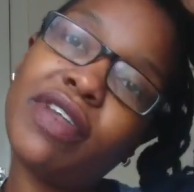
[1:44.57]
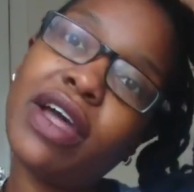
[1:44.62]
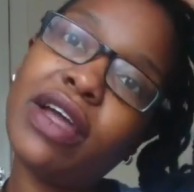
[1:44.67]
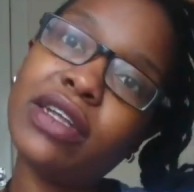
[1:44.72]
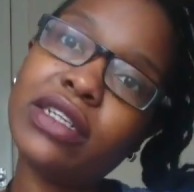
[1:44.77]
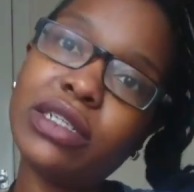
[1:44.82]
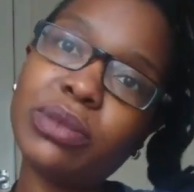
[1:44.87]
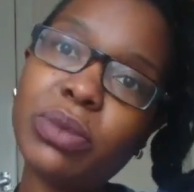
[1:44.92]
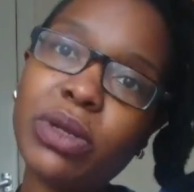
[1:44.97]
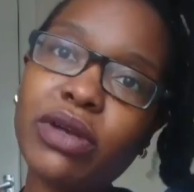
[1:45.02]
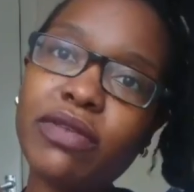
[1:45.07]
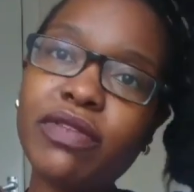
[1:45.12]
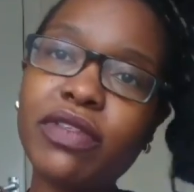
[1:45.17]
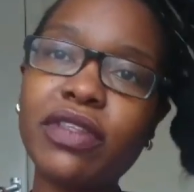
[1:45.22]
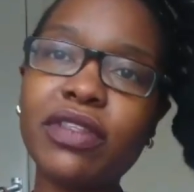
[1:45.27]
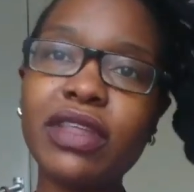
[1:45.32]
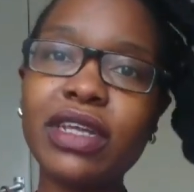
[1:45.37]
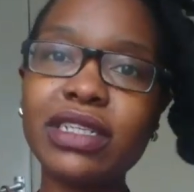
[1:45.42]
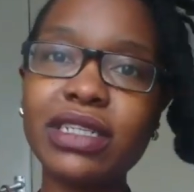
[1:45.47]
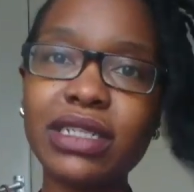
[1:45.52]
that is one of
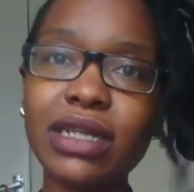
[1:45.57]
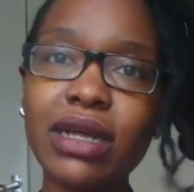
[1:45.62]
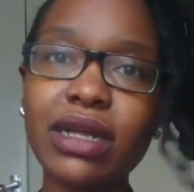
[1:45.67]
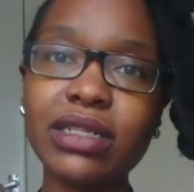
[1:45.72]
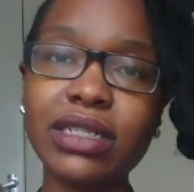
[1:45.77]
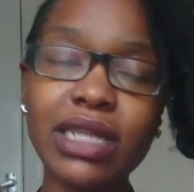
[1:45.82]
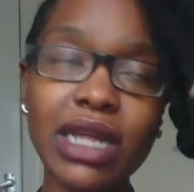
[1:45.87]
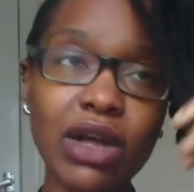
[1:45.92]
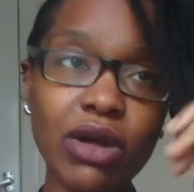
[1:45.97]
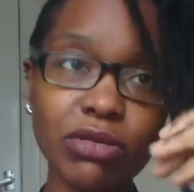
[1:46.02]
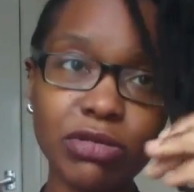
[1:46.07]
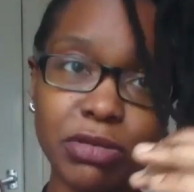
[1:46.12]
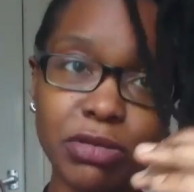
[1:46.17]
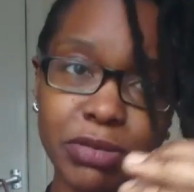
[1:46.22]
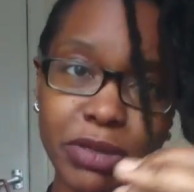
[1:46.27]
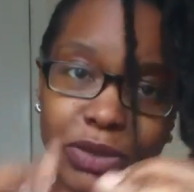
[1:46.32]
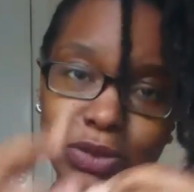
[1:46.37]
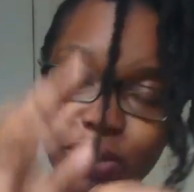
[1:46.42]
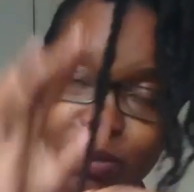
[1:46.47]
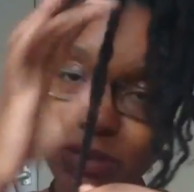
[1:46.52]
the things that has helped
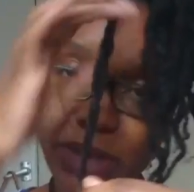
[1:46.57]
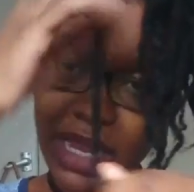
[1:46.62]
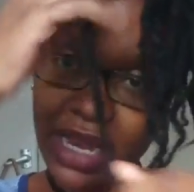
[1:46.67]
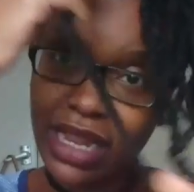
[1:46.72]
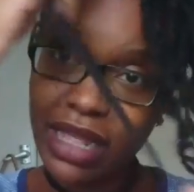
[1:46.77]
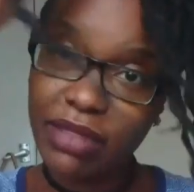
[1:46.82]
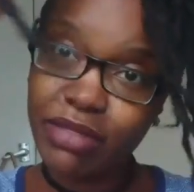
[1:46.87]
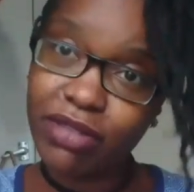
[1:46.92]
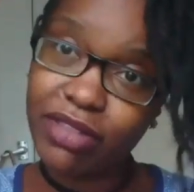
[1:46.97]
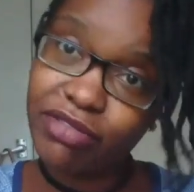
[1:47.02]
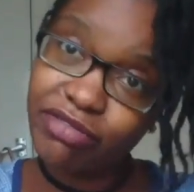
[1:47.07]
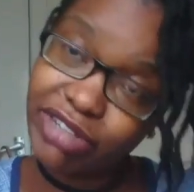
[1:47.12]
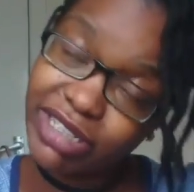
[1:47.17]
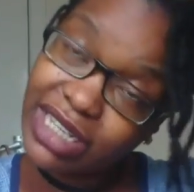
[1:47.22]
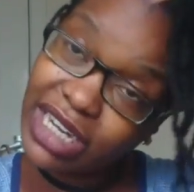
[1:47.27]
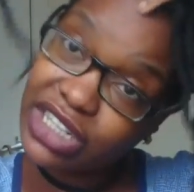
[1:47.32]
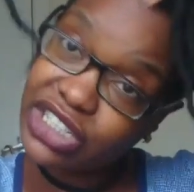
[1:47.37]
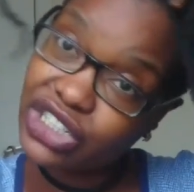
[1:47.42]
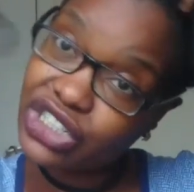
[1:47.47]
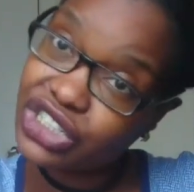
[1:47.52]
me with my length
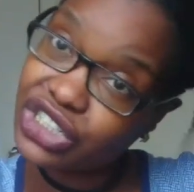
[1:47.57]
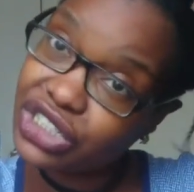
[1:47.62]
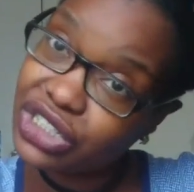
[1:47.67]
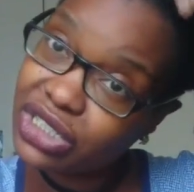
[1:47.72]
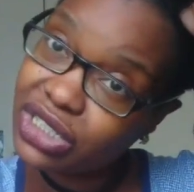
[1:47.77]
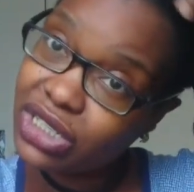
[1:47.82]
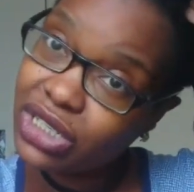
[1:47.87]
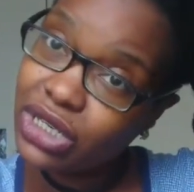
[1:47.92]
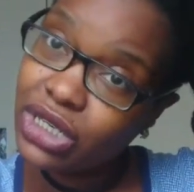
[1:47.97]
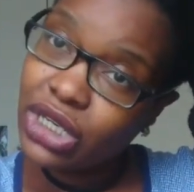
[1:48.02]
retention.